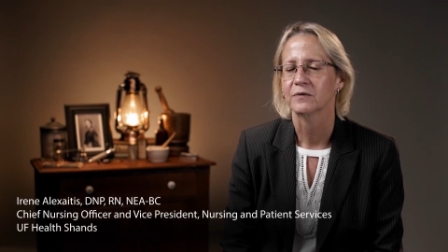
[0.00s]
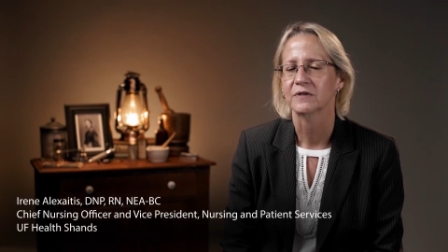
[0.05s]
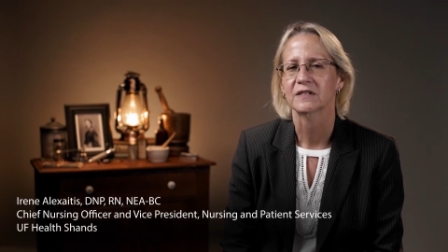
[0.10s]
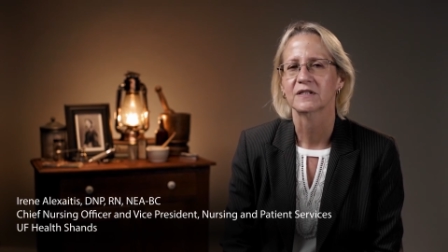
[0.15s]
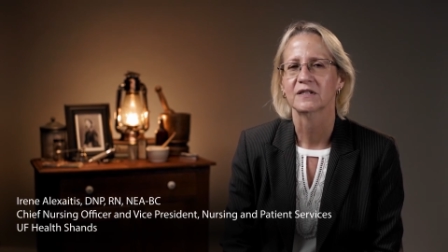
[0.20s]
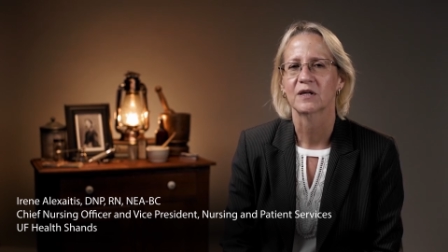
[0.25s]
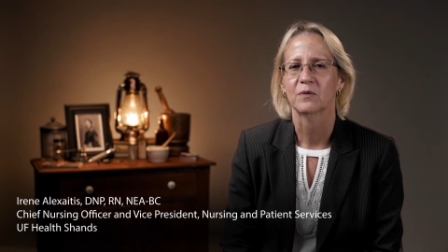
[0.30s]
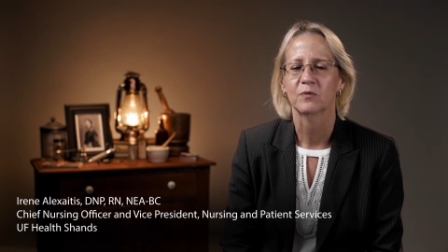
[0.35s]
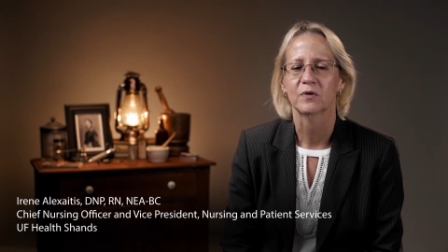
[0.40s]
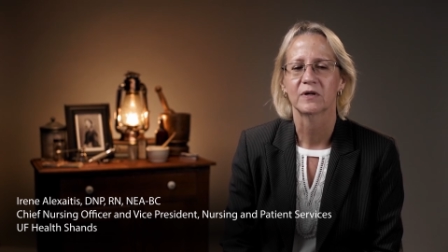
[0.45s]
was
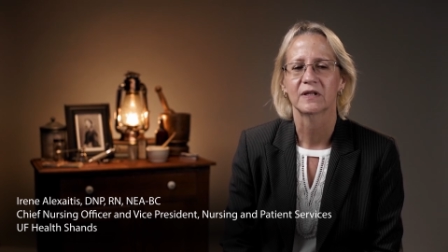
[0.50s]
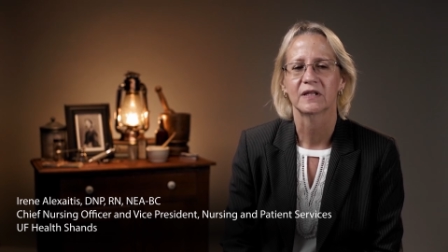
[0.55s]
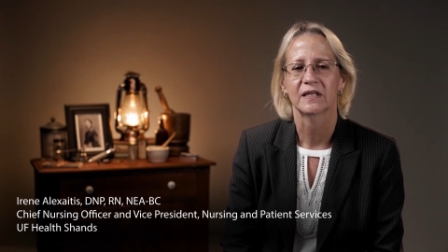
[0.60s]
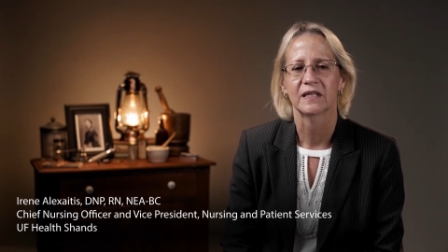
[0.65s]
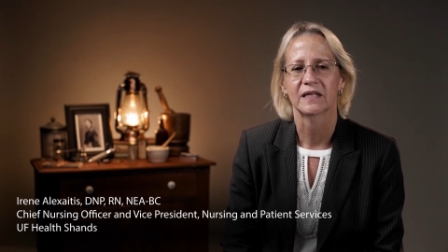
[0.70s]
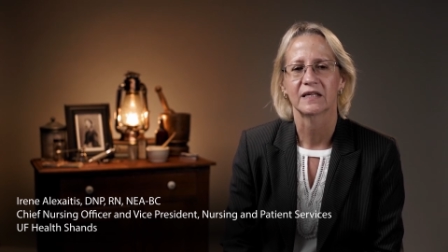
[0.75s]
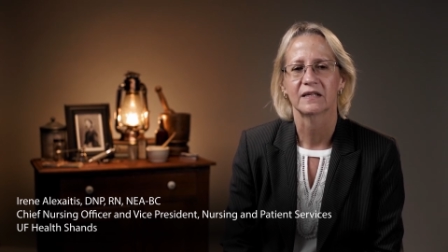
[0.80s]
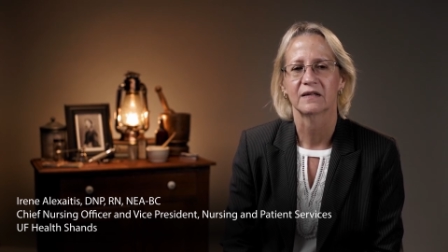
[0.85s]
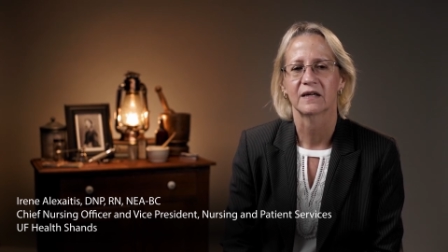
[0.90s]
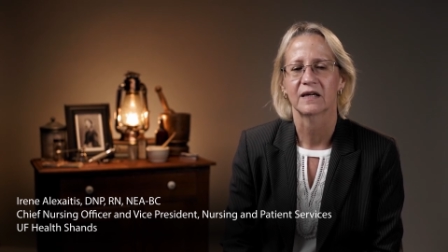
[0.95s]
someone
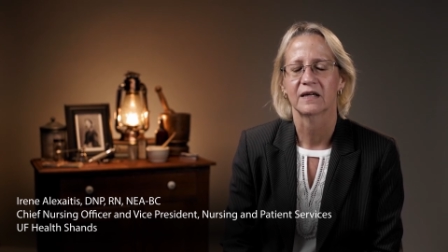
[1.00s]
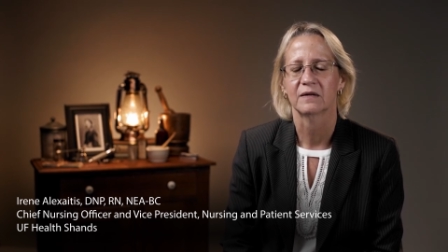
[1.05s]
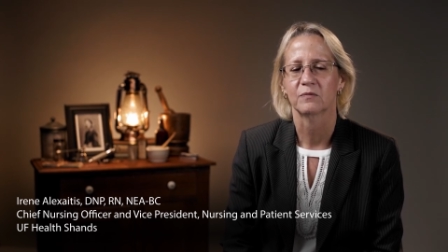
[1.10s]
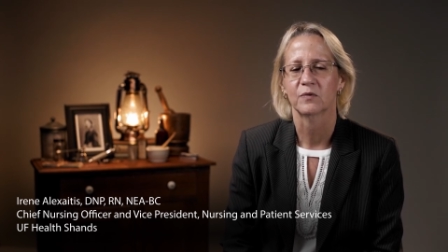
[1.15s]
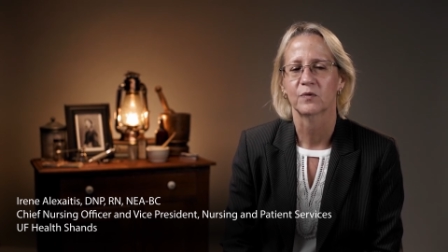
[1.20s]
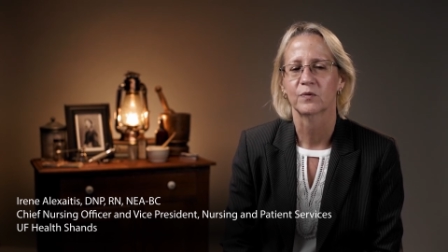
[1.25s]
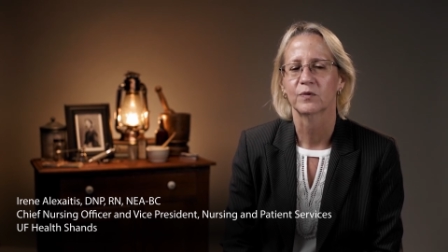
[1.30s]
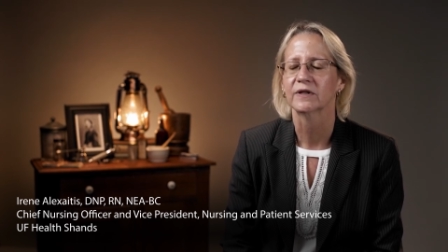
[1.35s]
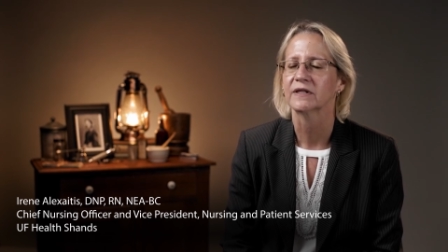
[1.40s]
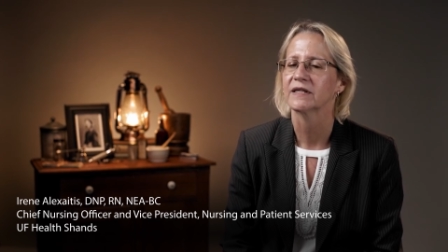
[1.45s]
that um,
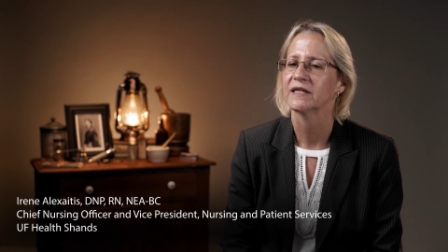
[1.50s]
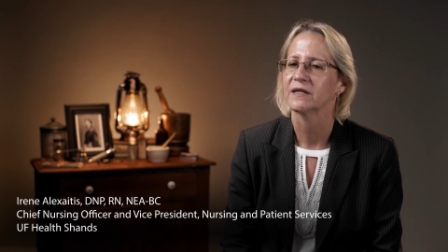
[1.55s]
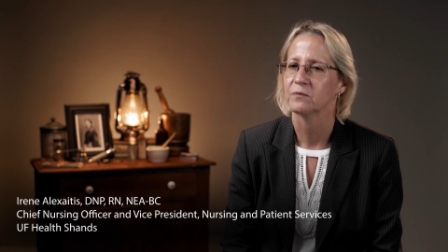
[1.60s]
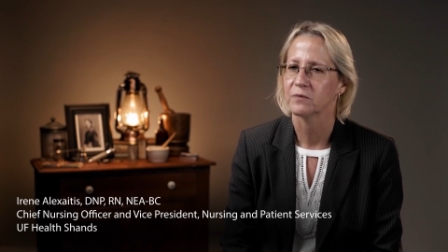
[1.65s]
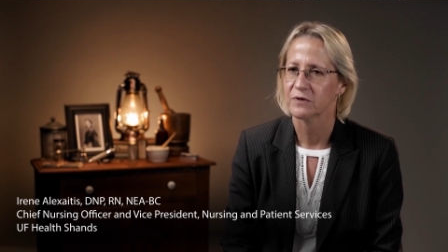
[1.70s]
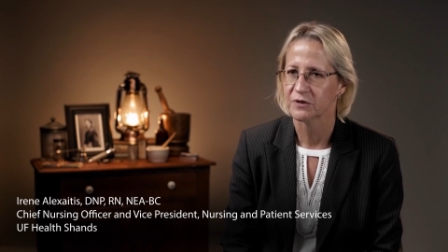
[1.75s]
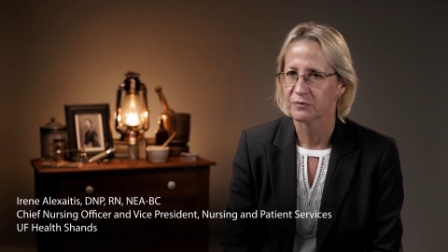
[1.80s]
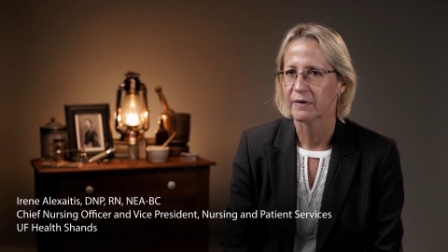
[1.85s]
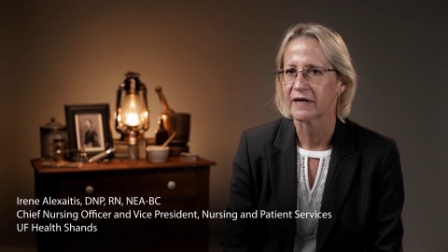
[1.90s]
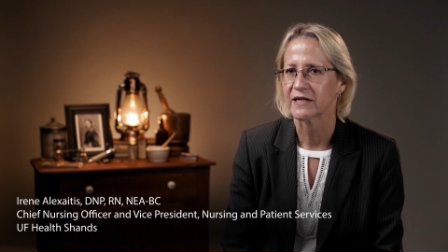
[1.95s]
really
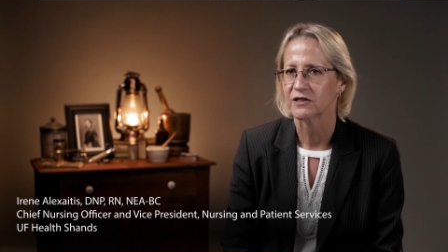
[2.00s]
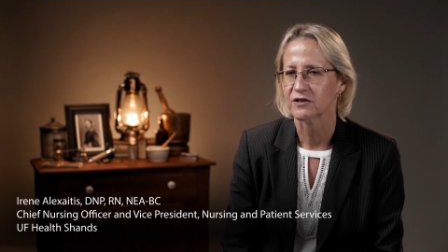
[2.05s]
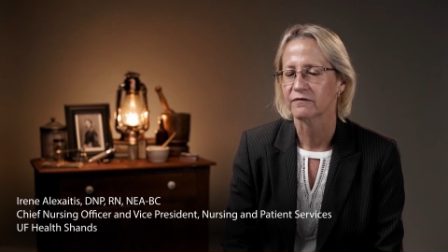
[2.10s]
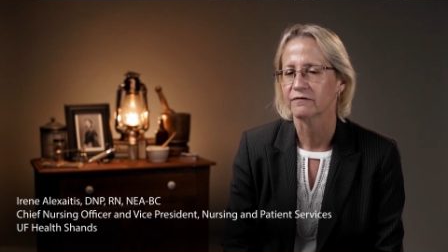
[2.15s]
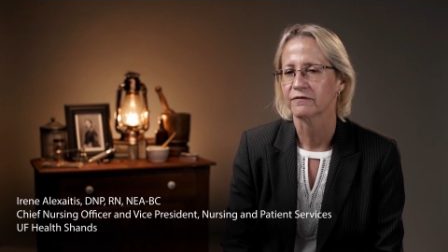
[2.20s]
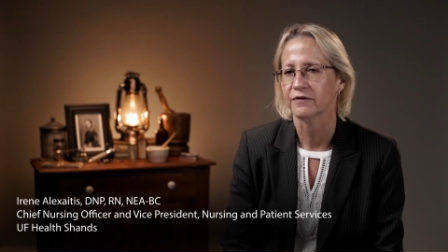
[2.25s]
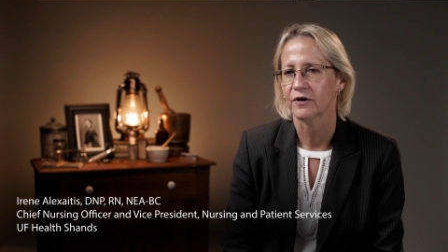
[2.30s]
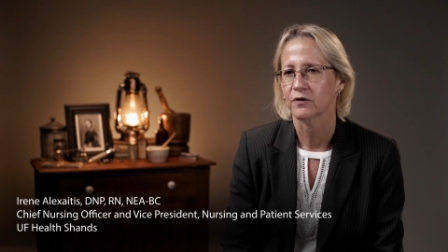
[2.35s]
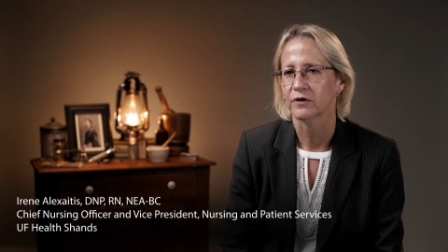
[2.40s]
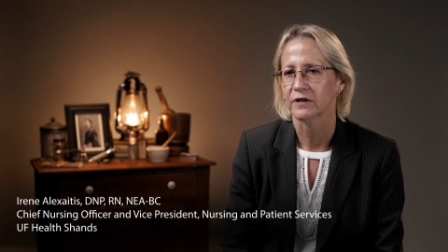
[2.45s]
was
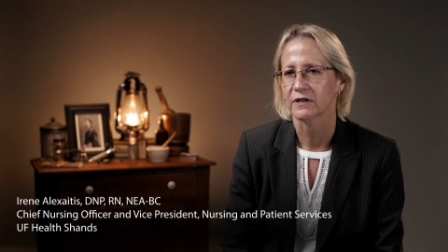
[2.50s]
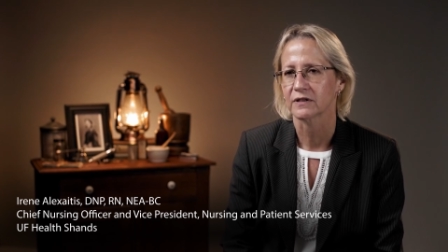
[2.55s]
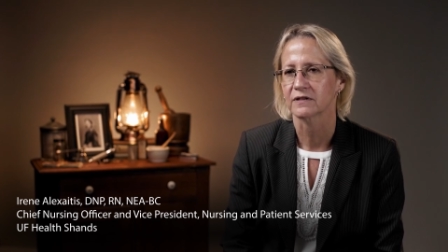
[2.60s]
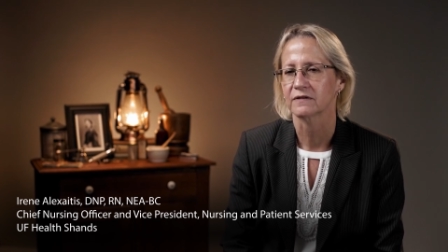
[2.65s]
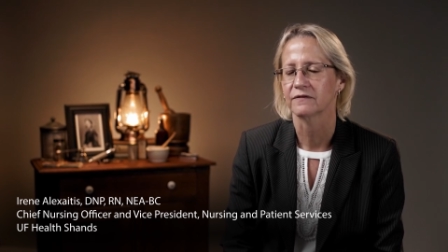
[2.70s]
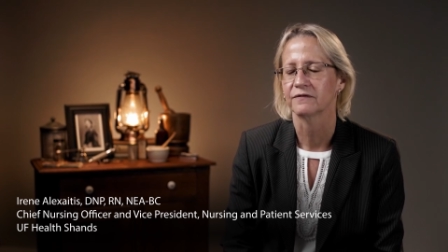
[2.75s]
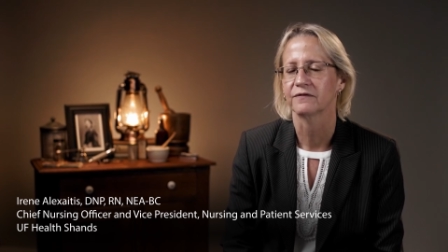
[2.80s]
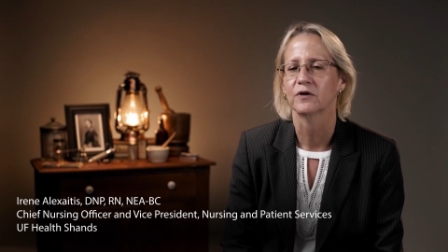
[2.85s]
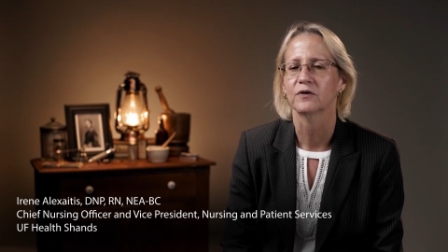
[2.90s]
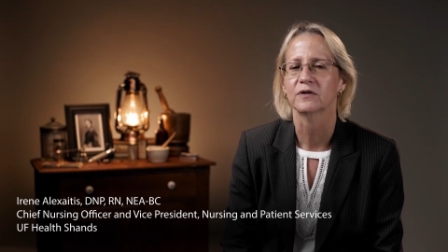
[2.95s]
patient
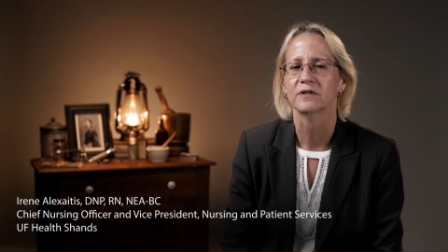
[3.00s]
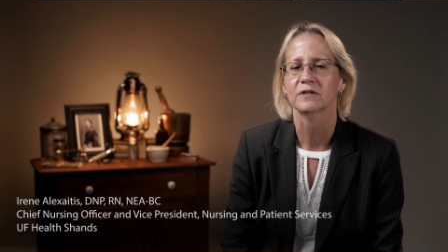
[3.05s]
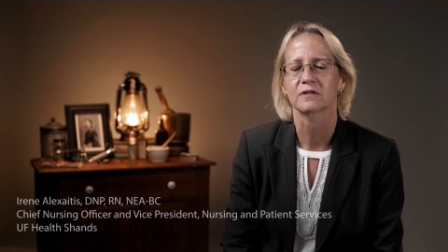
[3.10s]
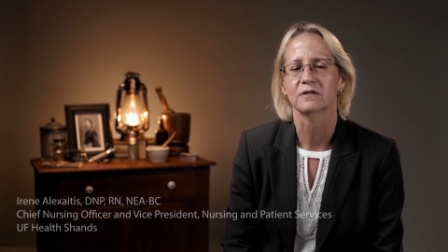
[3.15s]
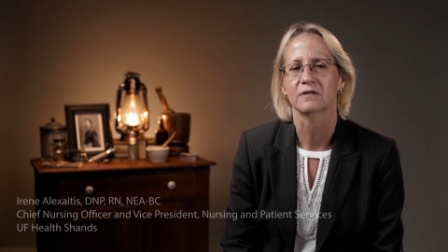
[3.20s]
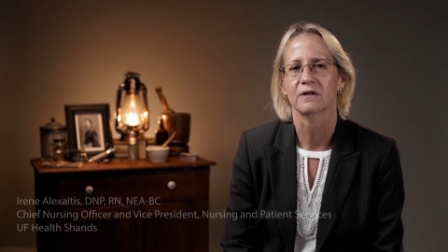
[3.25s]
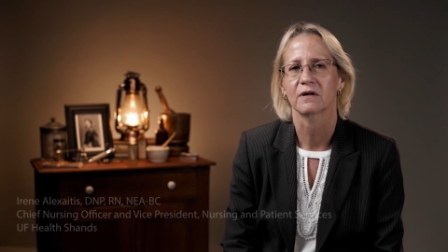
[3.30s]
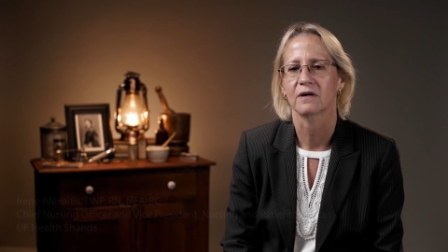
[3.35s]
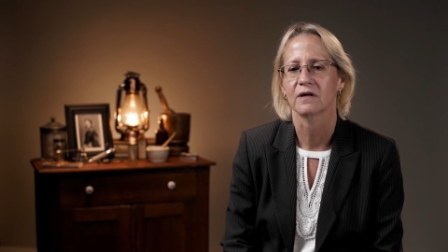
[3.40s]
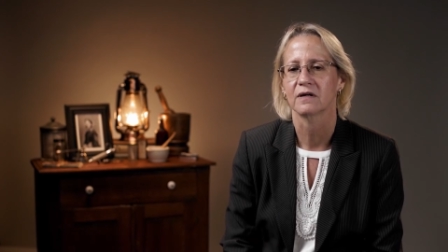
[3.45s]
focused,
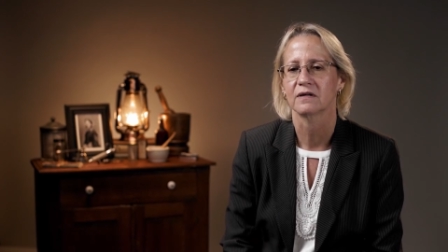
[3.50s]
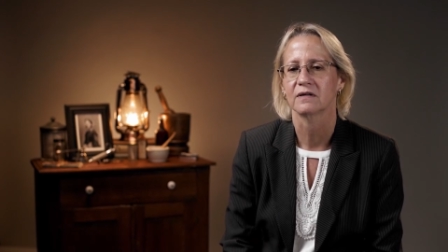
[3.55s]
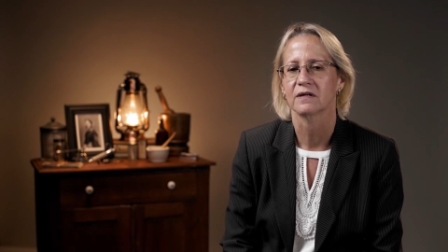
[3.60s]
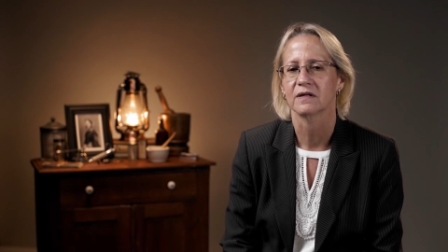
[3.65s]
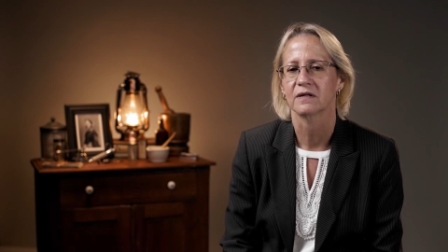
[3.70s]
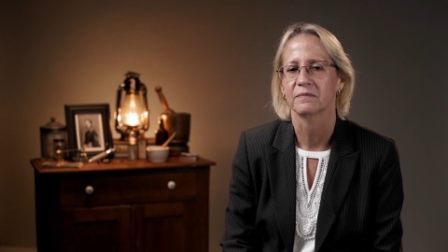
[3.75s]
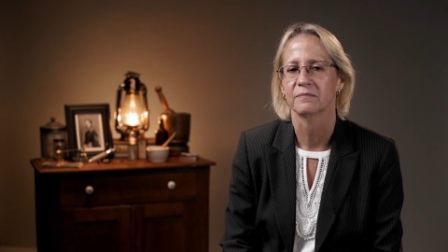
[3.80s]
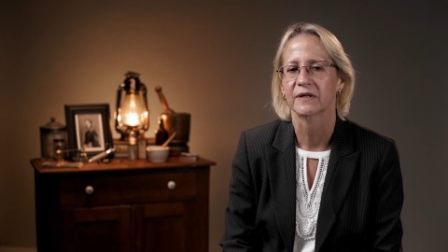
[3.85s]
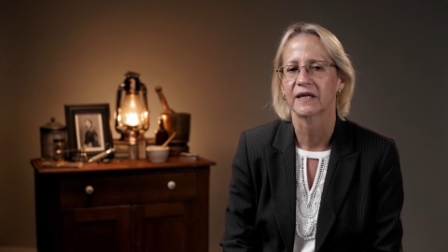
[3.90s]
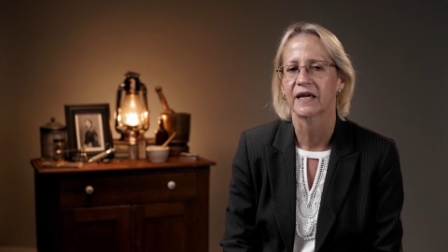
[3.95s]
focused on um,